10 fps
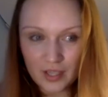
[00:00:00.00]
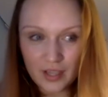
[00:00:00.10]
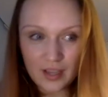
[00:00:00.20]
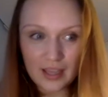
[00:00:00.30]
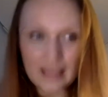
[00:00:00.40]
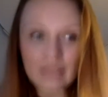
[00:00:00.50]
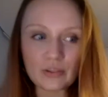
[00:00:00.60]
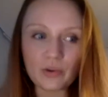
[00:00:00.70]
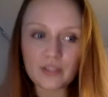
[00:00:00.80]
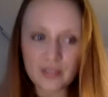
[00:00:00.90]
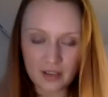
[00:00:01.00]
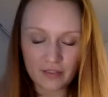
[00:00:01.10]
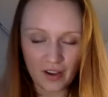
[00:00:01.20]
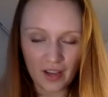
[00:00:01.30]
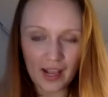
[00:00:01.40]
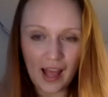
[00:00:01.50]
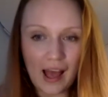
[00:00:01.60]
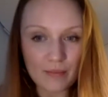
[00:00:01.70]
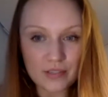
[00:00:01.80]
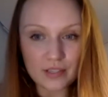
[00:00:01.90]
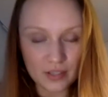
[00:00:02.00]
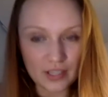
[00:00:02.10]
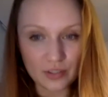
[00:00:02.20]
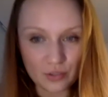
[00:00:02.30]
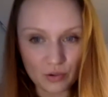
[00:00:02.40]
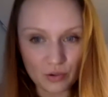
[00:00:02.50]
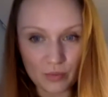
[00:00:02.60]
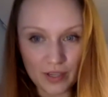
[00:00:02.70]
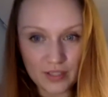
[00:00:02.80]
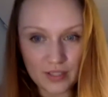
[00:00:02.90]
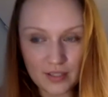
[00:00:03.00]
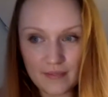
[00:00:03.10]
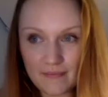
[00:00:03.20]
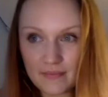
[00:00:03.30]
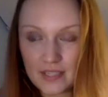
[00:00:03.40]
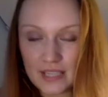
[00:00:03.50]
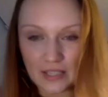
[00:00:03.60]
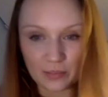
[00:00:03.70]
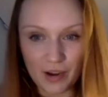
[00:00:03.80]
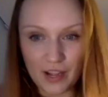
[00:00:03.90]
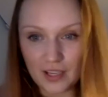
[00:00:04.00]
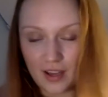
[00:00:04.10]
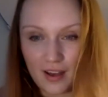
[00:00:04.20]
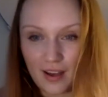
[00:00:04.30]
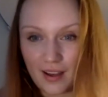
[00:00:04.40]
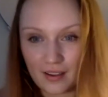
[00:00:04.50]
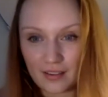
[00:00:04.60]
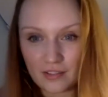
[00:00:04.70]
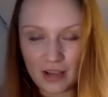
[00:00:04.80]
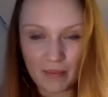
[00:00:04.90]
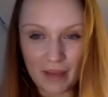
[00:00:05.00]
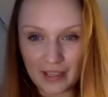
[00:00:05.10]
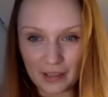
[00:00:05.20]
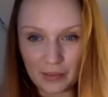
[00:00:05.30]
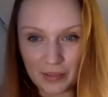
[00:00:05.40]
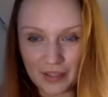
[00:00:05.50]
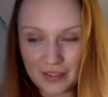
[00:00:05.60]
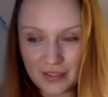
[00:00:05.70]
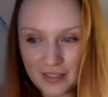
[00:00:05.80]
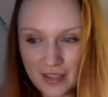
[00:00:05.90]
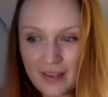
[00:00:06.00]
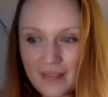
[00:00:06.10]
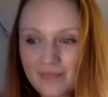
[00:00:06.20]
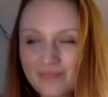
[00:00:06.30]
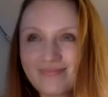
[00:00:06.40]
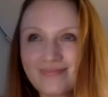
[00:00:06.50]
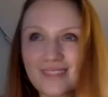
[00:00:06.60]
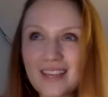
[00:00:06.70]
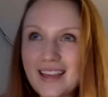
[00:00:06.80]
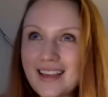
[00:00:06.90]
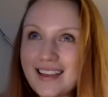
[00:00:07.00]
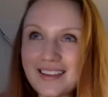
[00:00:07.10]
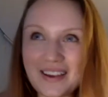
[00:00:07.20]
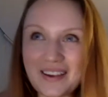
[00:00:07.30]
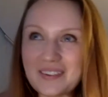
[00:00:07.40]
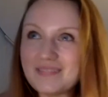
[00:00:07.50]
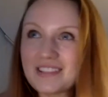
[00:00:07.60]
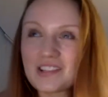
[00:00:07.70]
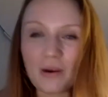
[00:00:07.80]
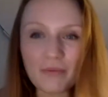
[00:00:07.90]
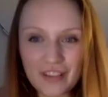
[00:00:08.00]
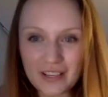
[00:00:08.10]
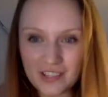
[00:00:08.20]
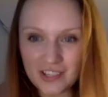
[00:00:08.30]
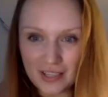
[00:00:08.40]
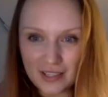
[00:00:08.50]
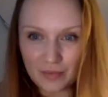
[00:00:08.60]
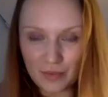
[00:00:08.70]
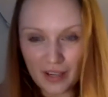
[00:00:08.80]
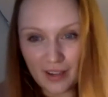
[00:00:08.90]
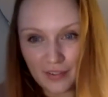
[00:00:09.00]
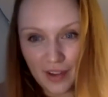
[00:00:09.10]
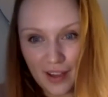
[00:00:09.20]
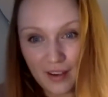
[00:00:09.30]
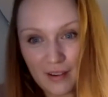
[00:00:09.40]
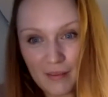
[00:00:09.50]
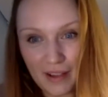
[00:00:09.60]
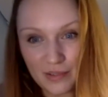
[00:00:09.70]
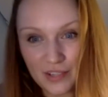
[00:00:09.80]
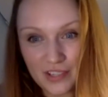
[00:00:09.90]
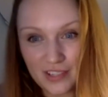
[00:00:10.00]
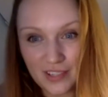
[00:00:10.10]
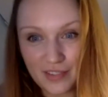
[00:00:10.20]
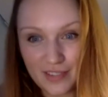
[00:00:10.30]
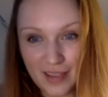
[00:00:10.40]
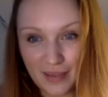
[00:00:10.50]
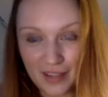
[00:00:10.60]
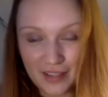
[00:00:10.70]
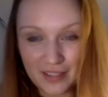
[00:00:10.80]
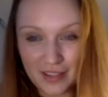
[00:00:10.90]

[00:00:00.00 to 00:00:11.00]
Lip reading: Even ones that have felt like absolutely enormous deal breaker champagne openers. You know, the job finishes and we're kind of like, oh, I'm back to auditioning for the same kind of stuff as